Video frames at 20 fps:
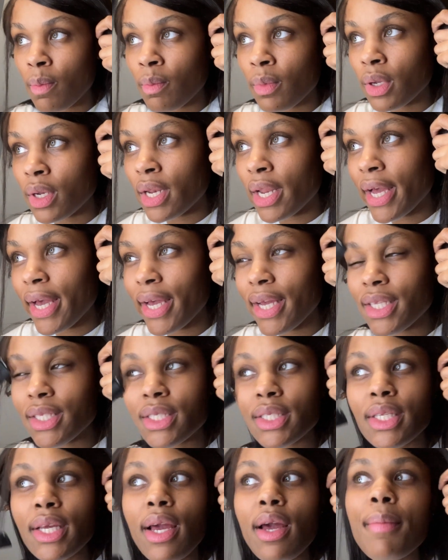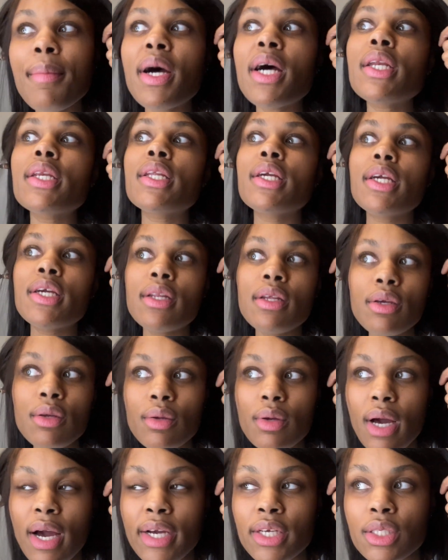Last time I did
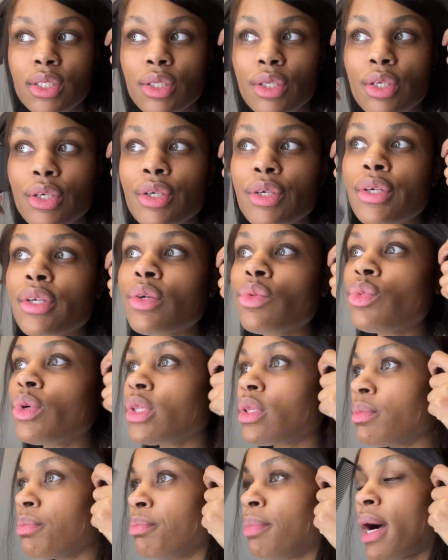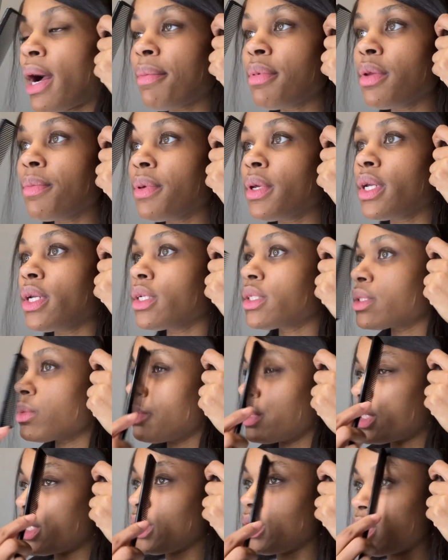it, I secured it with bobby pins,
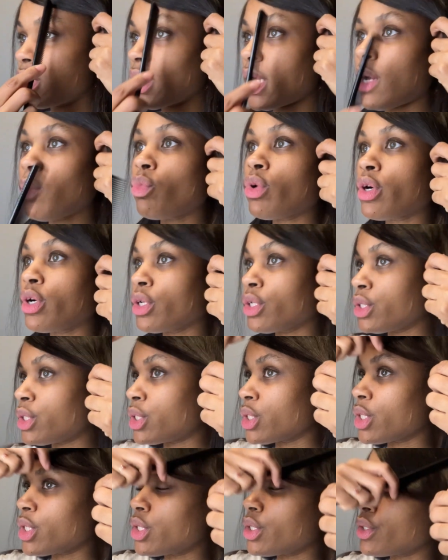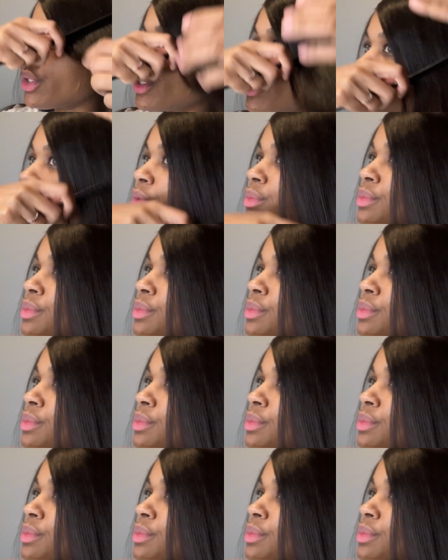but this time we're gonna secure it